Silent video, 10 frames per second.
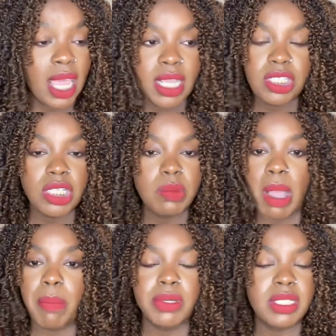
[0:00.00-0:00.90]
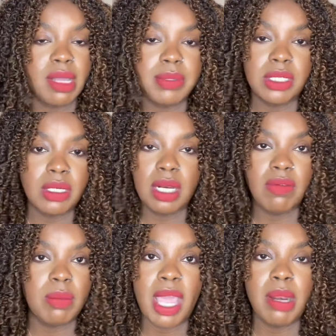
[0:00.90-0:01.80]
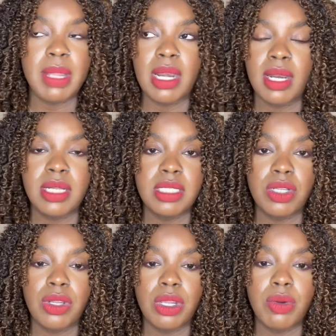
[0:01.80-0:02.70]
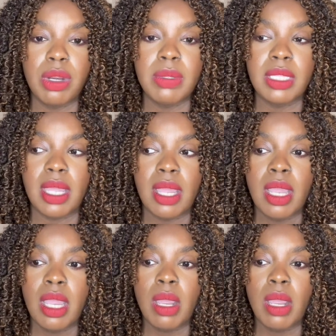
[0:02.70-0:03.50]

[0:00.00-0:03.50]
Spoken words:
Now, that's just my perception, and everybody may not necessarily agree with that.